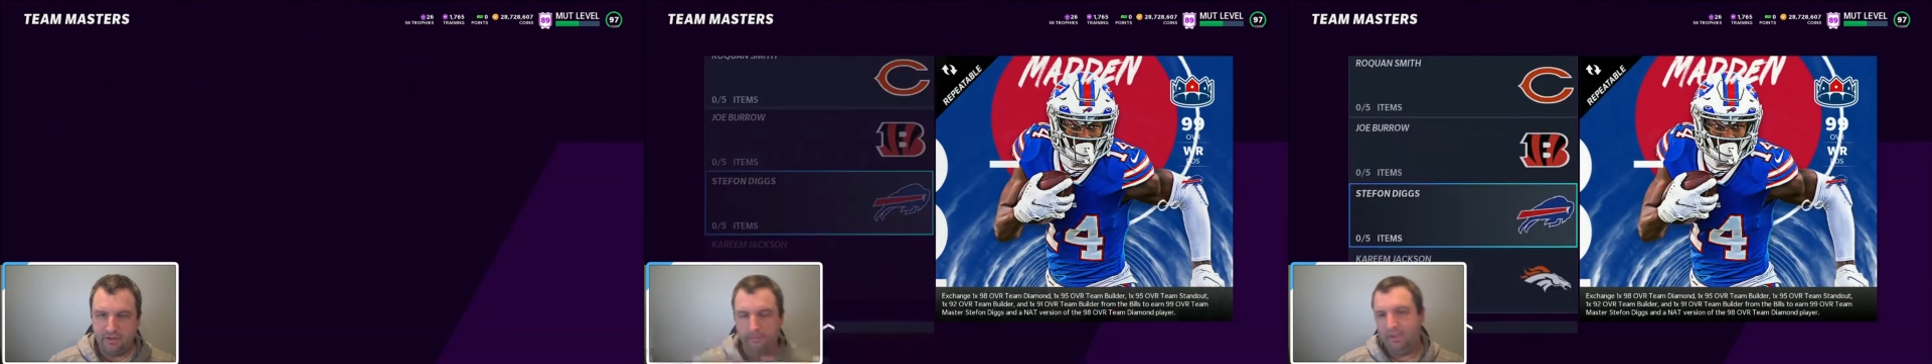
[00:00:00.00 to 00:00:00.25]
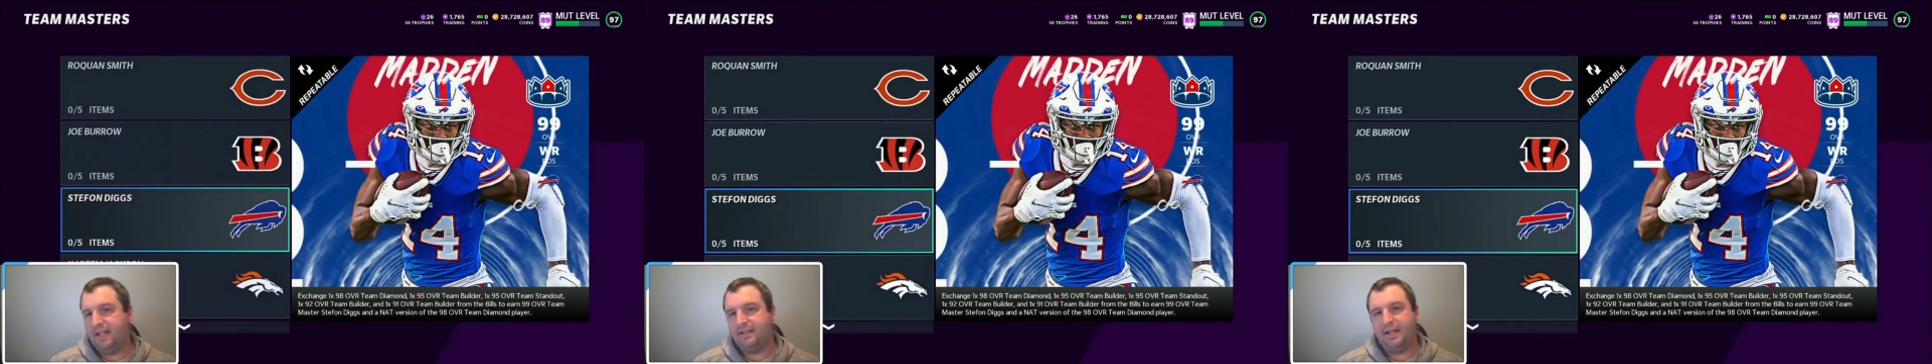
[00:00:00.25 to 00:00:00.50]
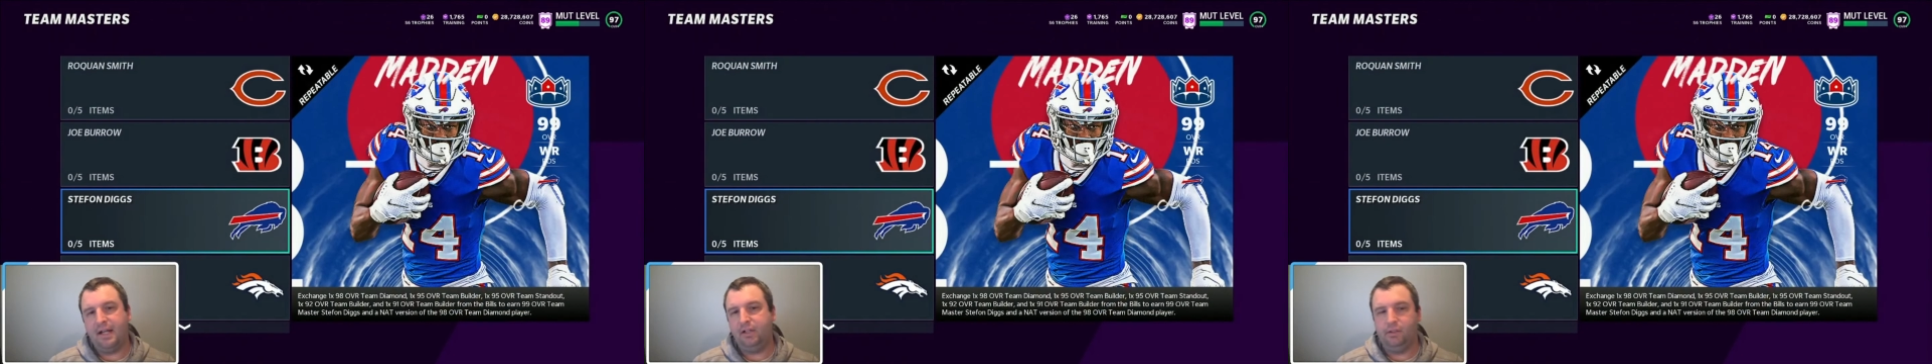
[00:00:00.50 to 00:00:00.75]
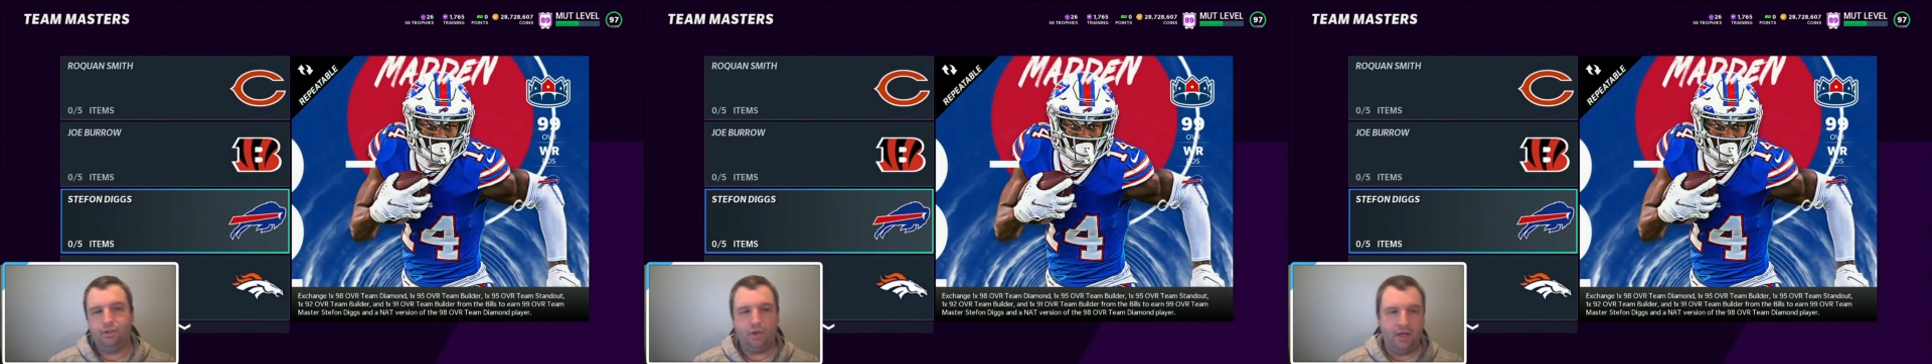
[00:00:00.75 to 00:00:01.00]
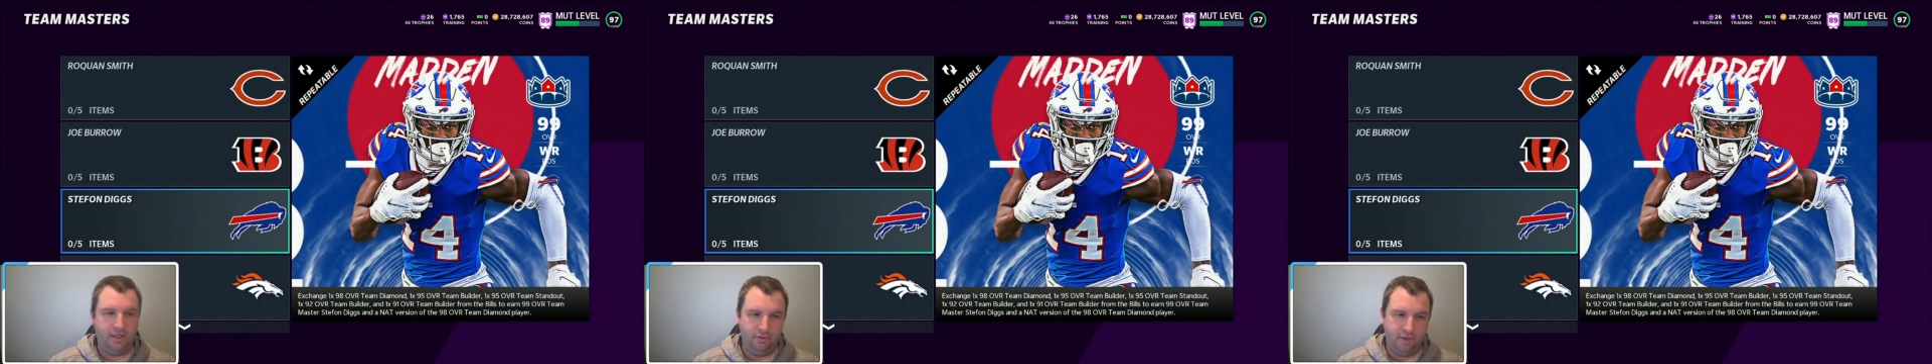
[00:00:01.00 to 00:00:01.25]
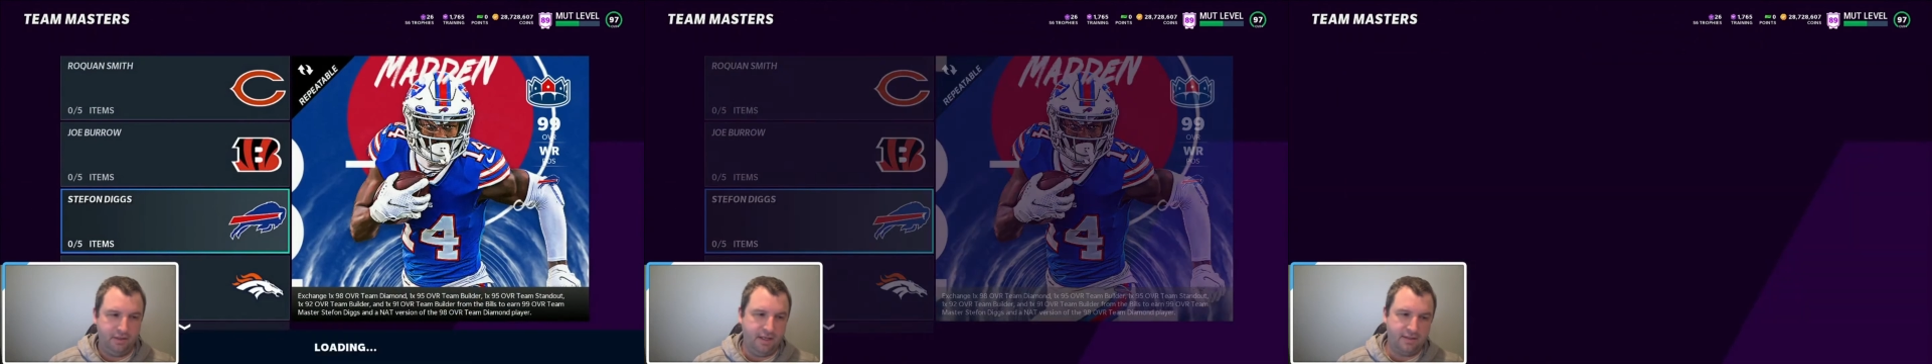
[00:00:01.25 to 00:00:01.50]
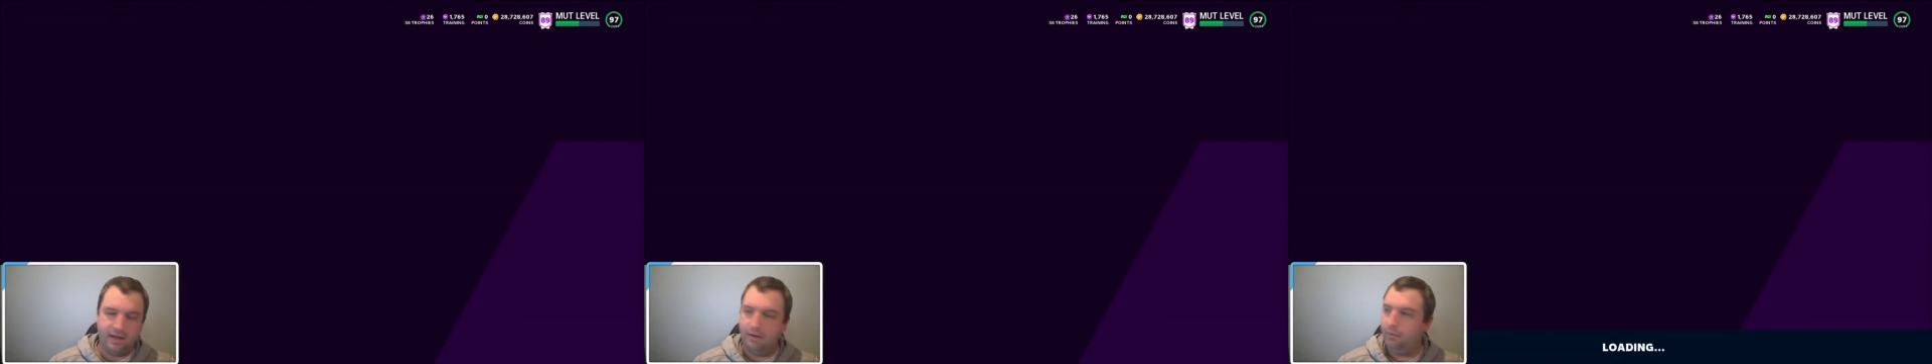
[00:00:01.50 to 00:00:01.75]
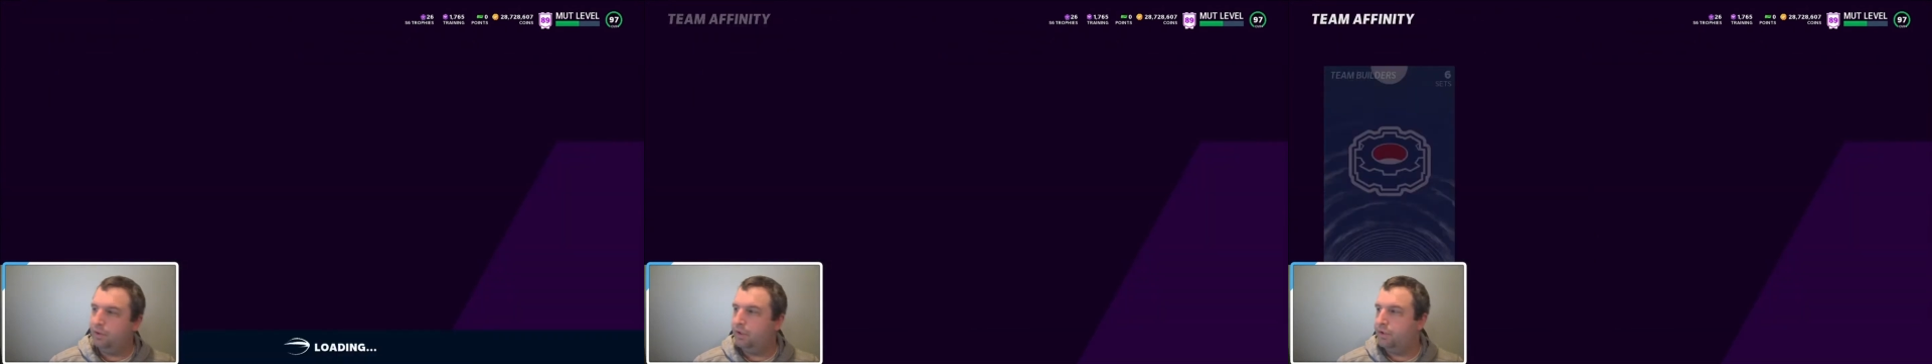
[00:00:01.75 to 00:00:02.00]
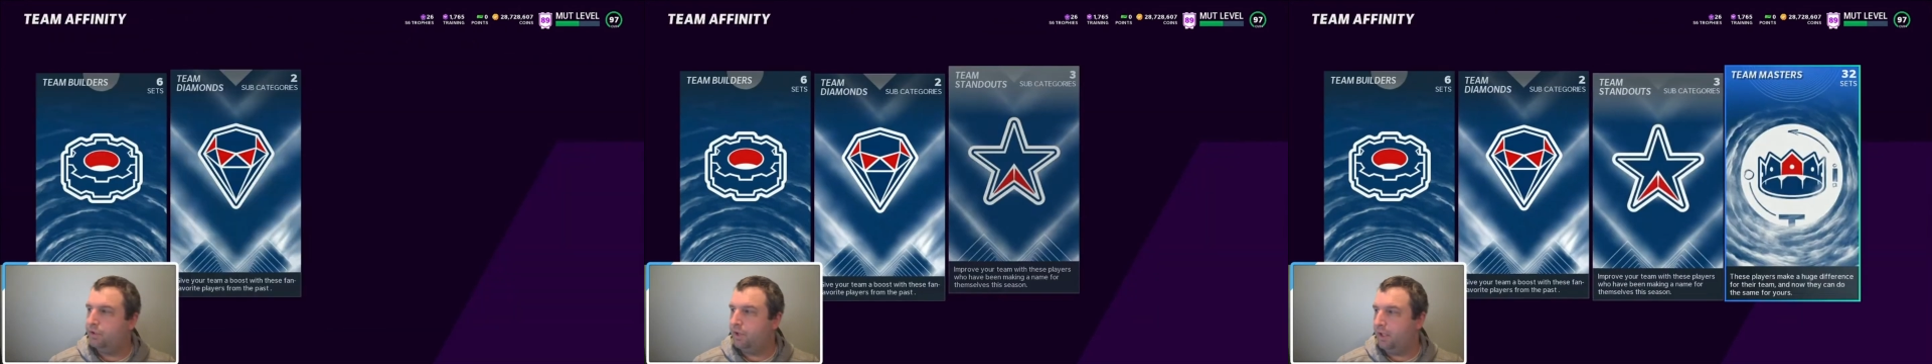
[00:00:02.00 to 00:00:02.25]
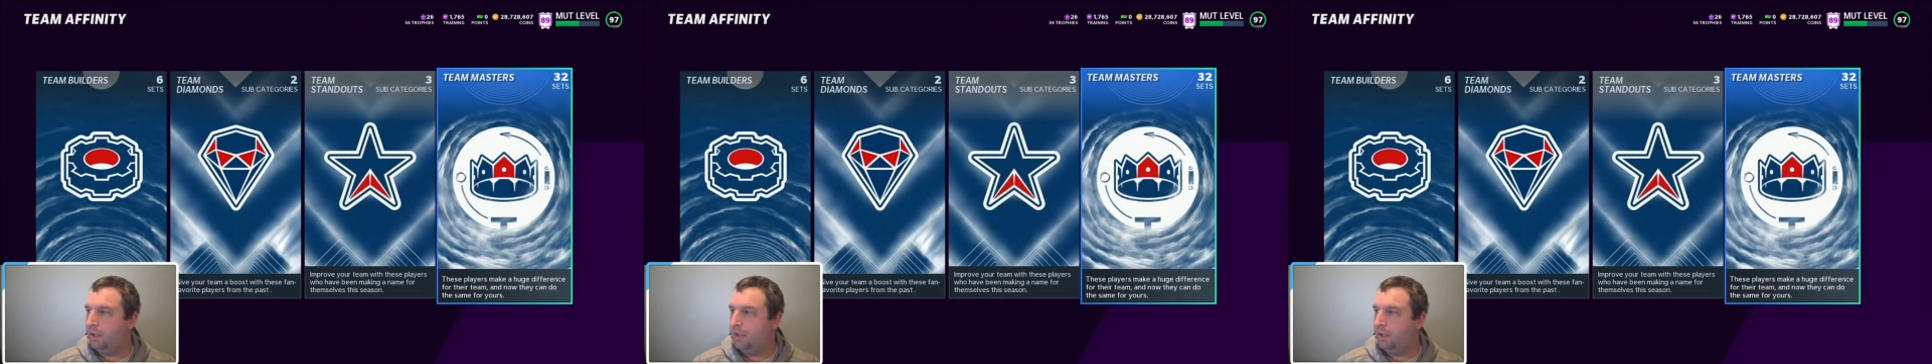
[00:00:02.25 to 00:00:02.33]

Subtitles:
But that's not good training, right? That's not real good training.